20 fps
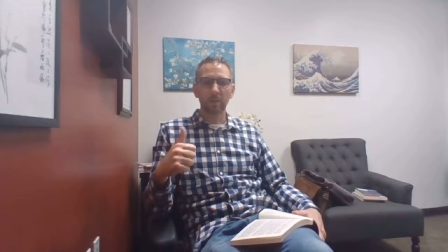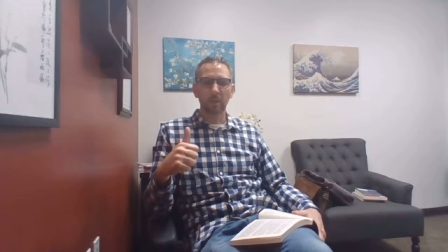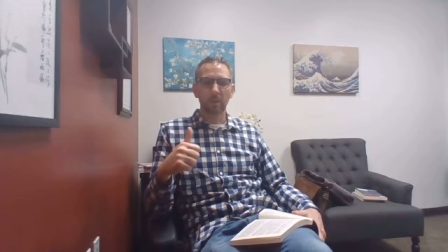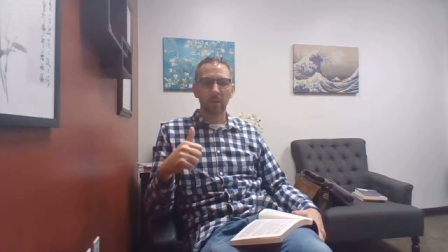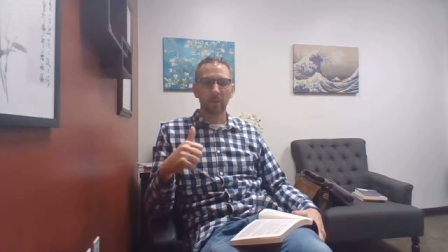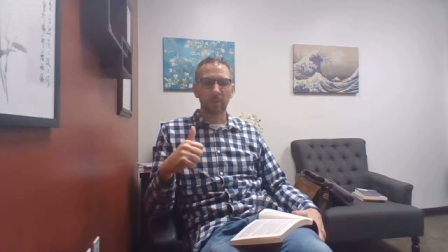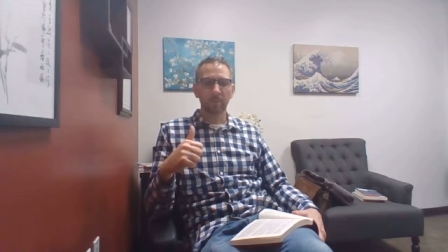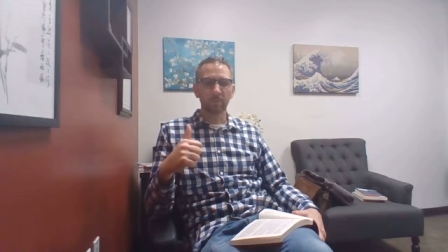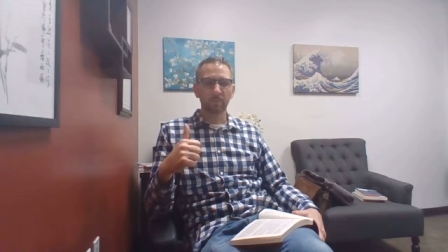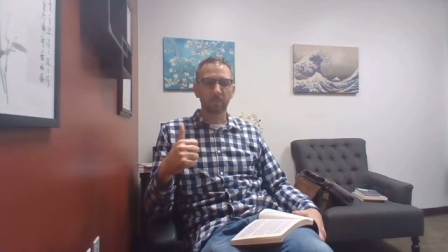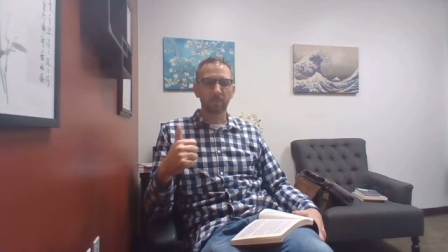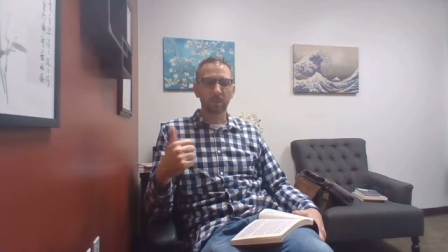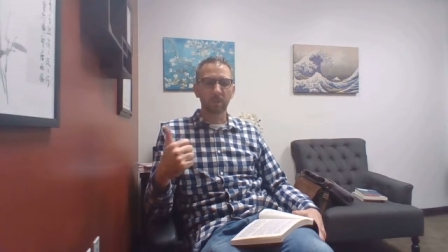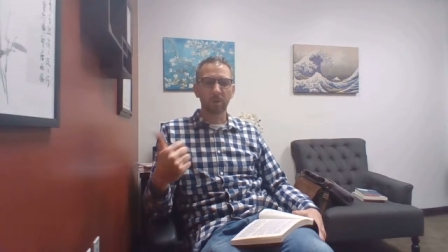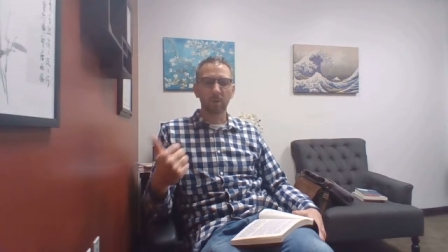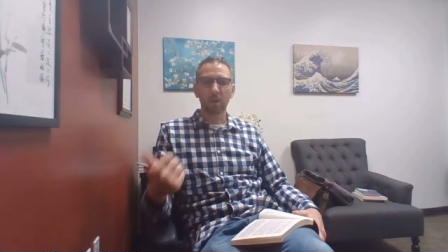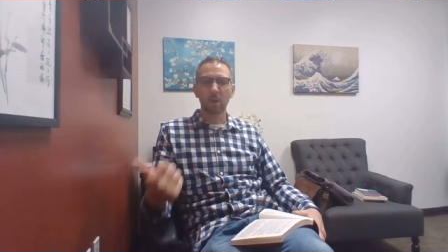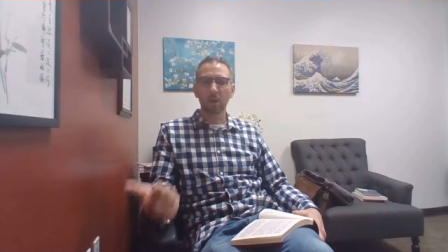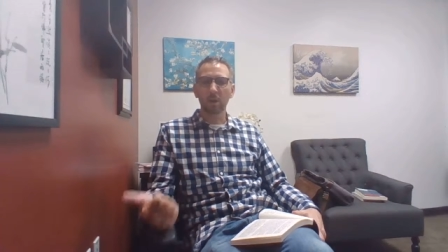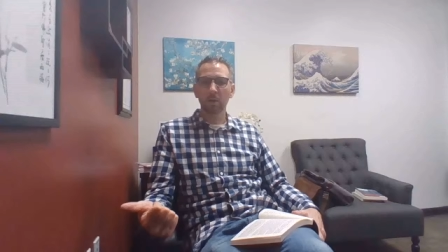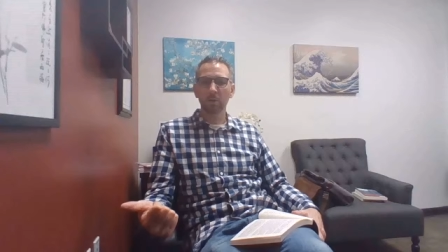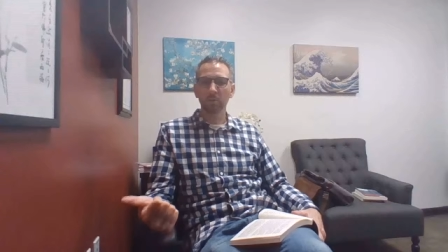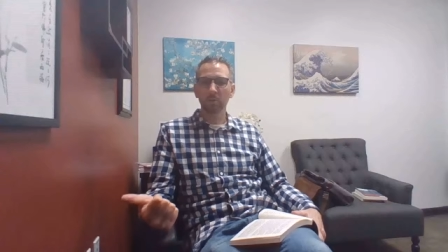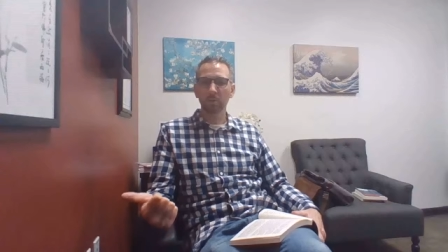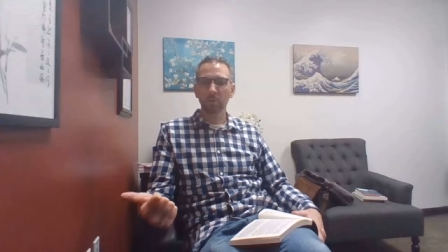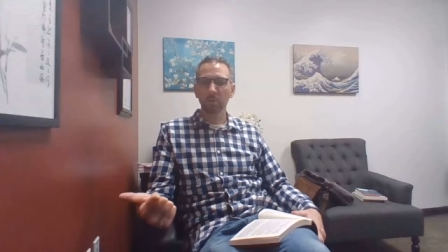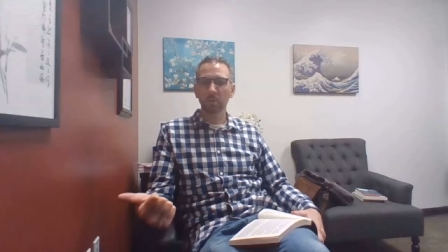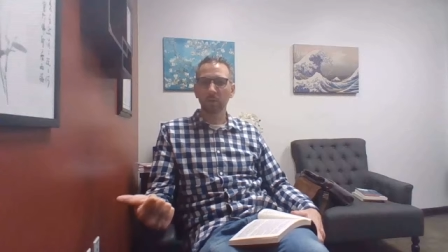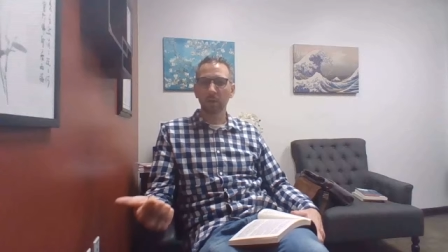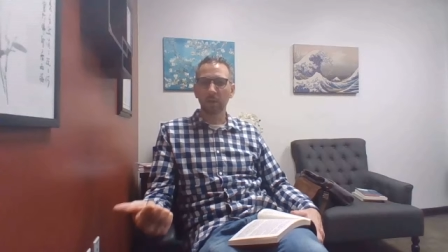the laws
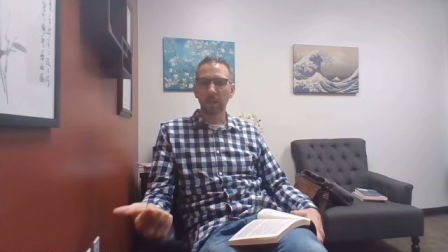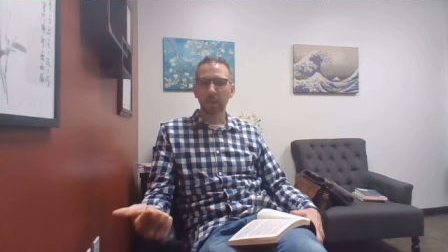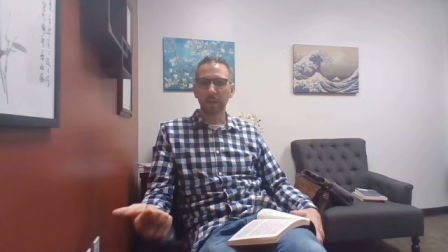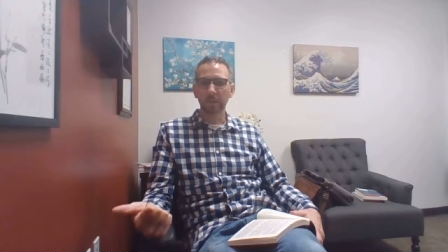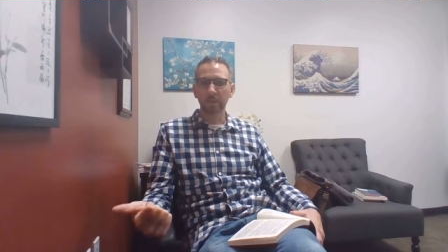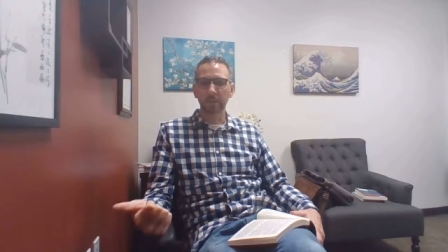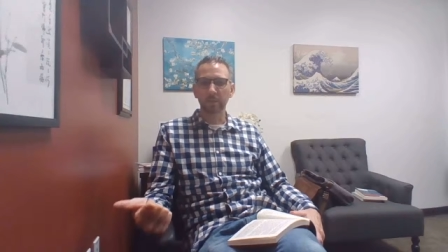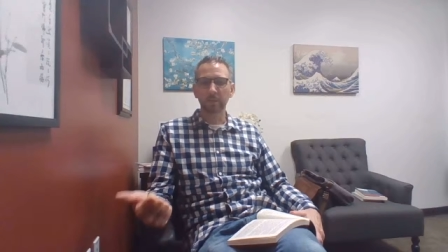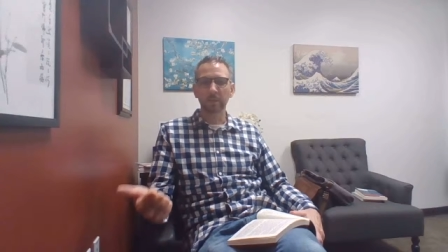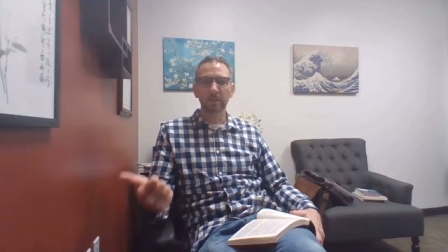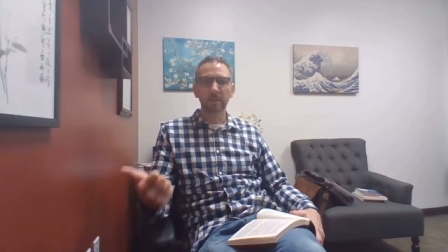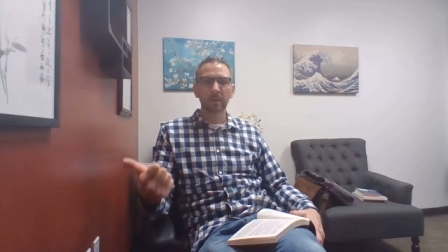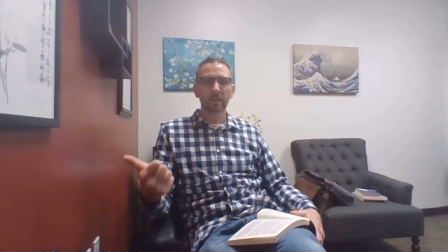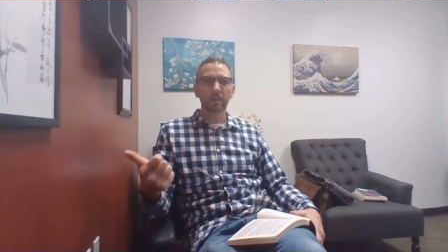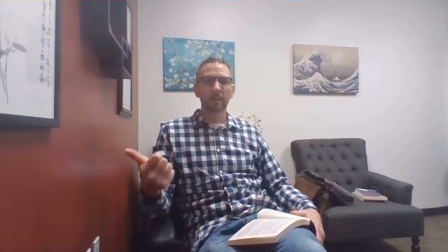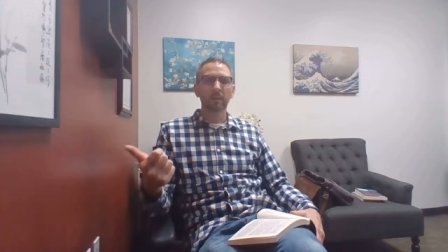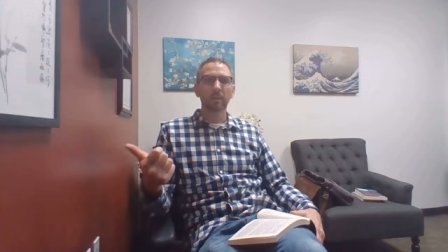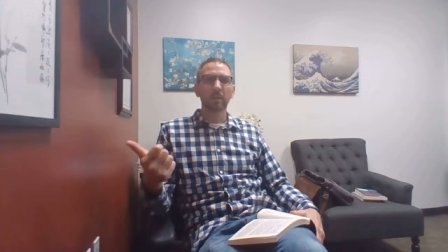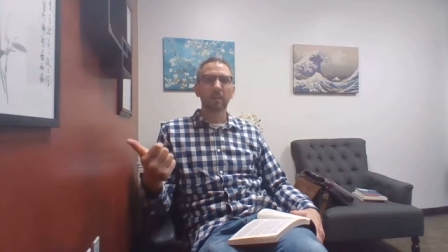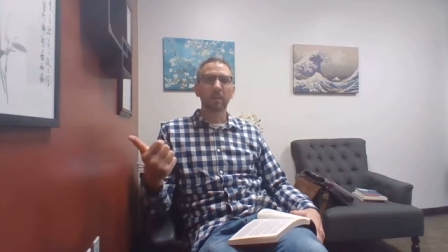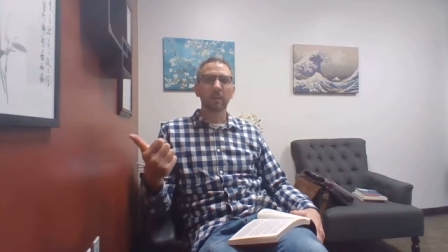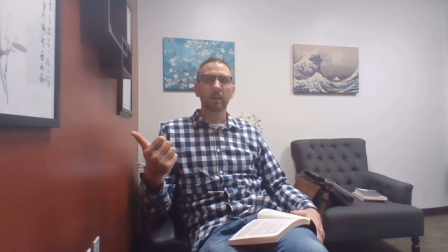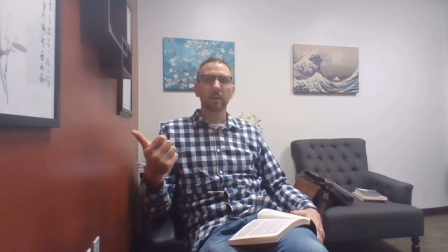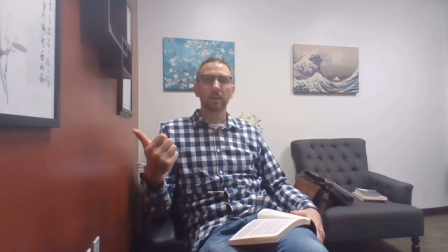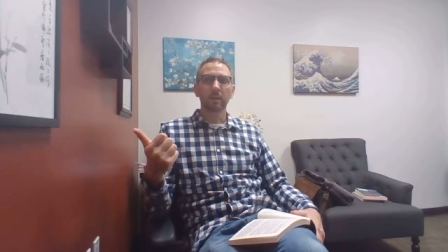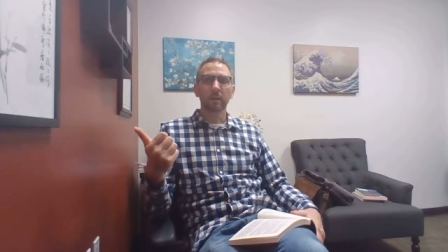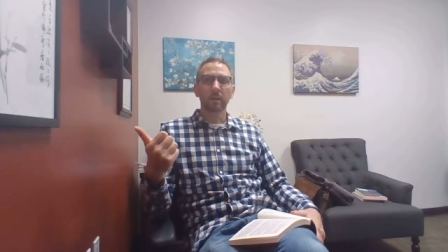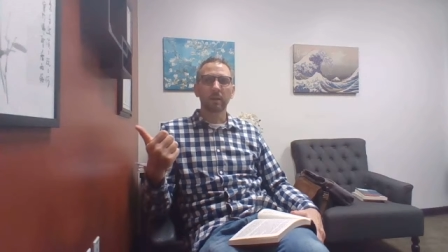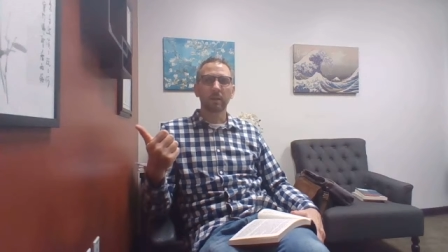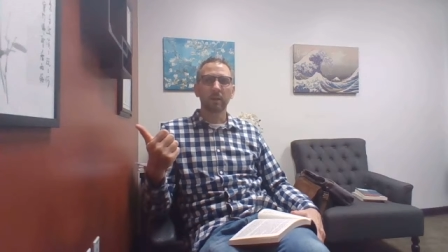of the land. It